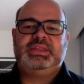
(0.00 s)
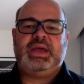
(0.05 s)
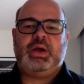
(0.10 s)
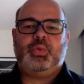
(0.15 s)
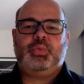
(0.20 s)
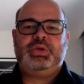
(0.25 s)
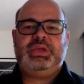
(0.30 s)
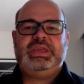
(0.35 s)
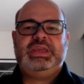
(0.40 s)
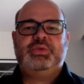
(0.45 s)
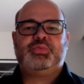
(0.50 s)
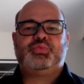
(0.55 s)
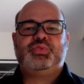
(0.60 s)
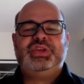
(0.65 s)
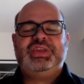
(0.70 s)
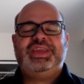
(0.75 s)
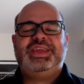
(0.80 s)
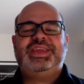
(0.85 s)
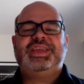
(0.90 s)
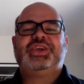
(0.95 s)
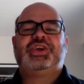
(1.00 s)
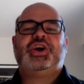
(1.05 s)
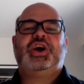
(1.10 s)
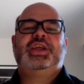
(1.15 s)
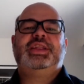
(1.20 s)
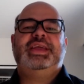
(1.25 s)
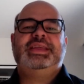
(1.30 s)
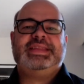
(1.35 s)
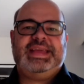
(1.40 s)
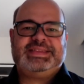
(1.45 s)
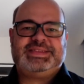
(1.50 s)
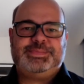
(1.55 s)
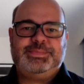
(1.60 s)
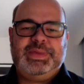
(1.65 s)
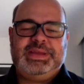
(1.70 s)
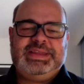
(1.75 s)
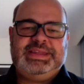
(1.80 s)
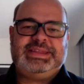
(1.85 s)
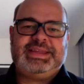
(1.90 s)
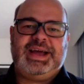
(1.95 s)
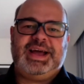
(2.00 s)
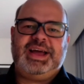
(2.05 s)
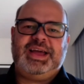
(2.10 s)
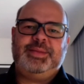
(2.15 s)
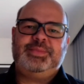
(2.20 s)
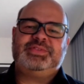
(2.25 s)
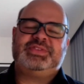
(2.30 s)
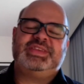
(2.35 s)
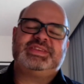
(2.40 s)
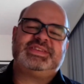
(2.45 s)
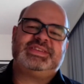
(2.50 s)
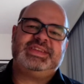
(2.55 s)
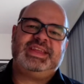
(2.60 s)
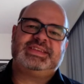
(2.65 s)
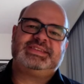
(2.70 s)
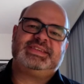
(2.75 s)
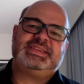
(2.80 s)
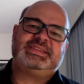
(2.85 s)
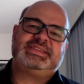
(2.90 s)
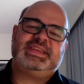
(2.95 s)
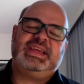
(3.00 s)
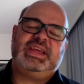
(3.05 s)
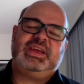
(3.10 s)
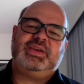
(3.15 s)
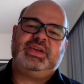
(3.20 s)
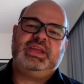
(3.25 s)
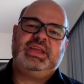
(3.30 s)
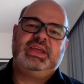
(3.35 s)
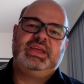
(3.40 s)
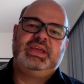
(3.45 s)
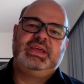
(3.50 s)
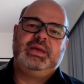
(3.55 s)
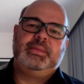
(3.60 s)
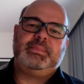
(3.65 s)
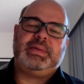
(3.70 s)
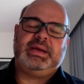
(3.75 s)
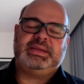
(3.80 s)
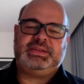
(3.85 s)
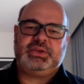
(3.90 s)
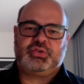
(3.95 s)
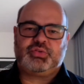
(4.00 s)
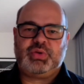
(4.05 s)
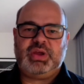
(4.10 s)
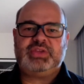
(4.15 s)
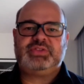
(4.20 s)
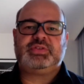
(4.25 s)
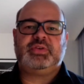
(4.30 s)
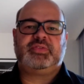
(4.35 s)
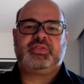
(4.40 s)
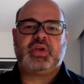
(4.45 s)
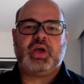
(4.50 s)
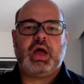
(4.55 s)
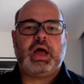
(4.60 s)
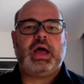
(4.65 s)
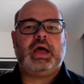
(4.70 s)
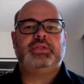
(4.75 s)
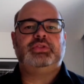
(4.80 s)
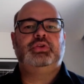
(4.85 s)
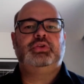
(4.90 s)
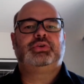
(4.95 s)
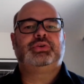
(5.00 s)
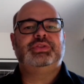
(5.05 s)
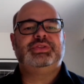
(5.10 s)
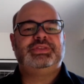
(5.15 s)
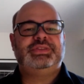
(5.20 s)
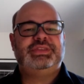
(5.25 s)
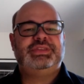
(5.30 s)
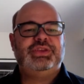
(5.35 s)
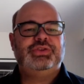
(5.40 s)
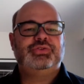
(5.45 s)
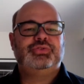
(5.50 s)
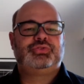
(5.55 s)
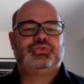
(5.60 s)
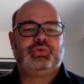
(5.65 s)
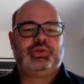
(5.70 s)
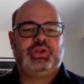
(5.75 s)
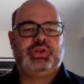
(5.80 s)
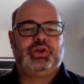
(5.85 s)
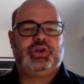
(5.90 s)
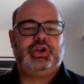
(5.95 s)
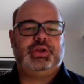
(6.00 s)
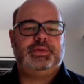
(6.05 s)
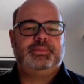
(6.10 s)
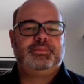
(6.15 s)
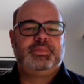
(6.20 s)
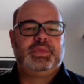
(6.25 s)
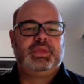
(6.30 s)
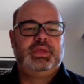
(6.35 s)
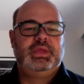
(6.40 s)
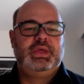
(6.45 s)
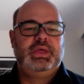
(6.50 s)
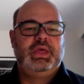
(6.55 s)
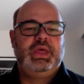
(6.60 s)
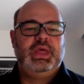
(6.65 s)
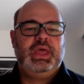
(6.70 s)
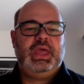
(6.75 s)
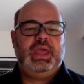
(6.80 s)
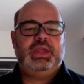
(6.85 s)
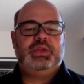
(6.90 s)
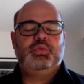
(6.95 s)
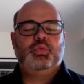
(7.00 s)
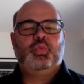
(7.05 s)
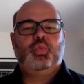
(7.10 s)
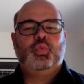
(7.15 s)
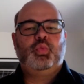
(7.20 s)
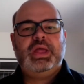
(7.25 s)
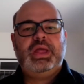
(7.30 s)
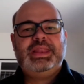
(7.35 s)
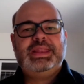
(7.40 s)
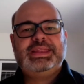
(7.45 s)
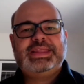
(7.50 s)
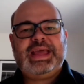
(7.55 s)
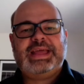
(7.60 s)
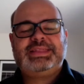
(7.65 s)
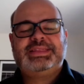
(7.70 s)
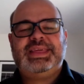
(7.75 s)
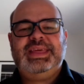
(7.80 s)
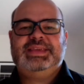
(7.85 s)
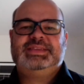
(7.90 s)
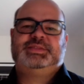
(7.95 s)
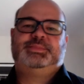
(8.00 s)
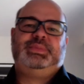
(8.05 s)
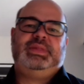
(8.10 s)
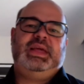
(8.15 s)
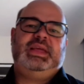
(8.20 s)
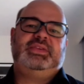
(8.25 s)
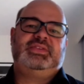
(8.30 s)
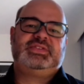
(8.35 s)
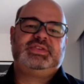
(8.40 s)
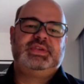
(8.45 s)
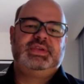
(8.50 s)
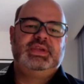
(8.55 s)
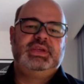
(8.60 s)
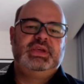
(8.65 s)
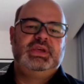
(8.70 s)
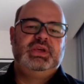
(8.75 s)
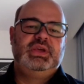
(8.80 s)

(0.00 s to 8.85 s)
that we reincarnate as many times as necessary by the grace of God to continue to learn. And when that takes place,